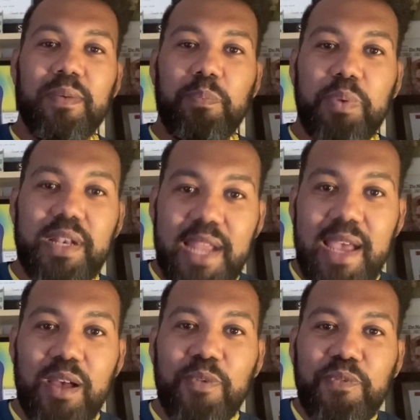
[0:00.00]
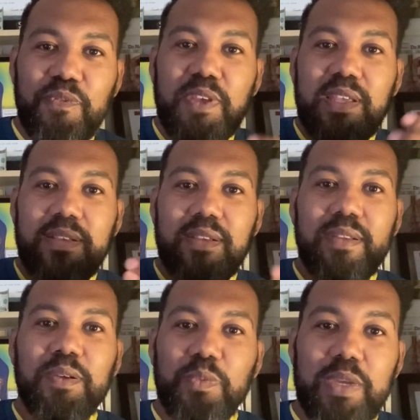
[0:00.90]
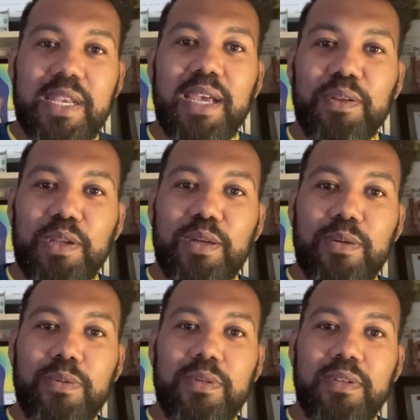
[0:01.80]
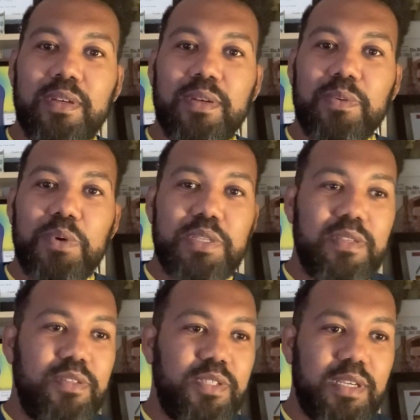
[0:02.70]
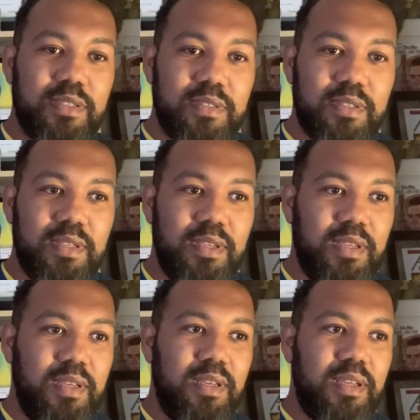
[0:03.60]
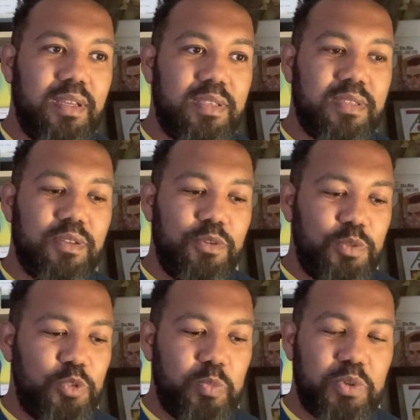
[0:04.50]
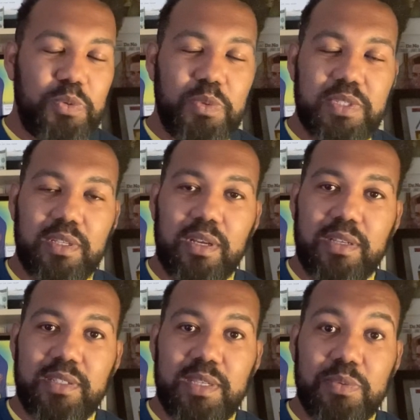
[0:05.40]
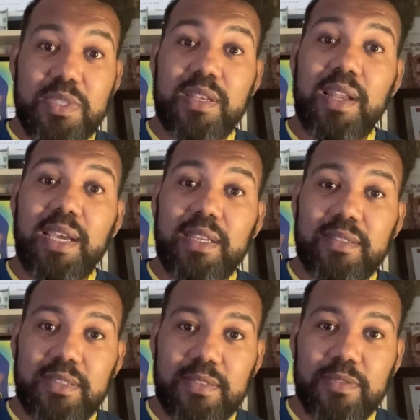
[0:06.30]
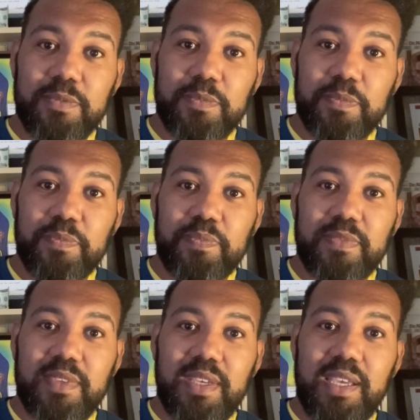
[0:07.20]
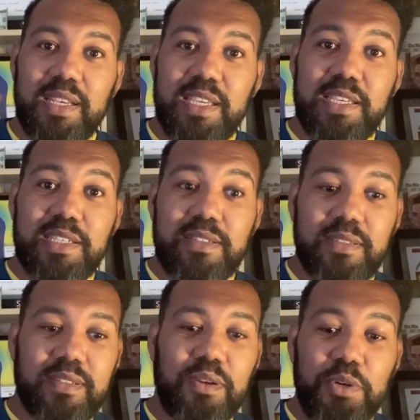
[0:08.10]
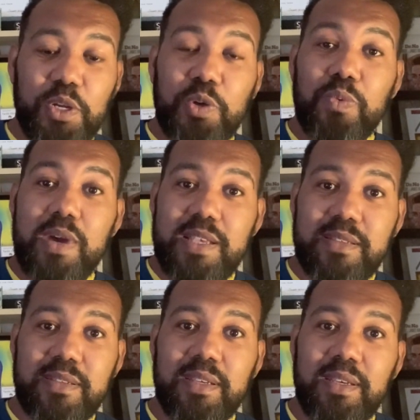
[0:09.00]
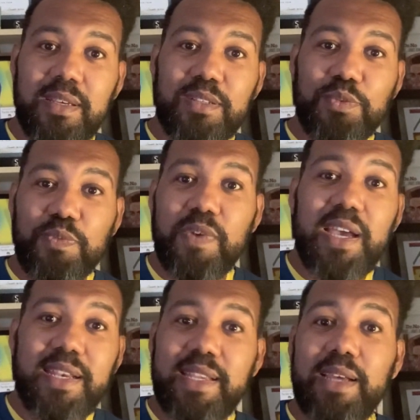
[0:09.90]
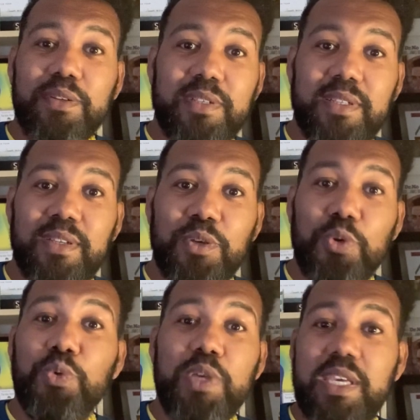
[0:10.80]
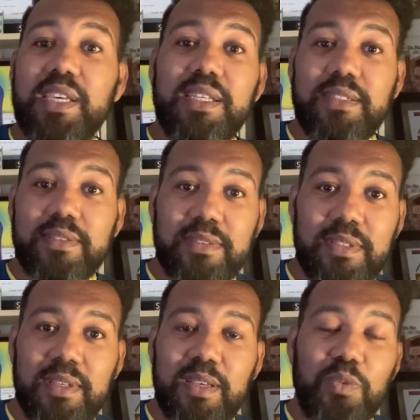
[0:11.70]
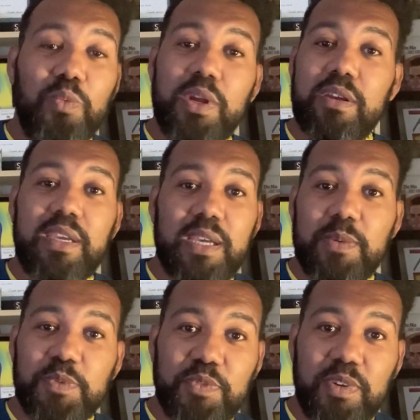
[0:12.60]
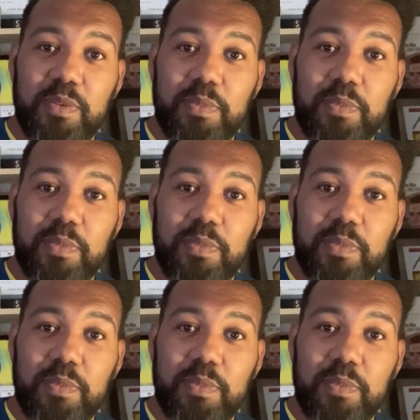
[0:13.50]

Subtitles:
But now Finn, we now know, wasn't just a stormtrooper who was lost. He was a knight. And he is on a quest to find out who he is, and where he comes from,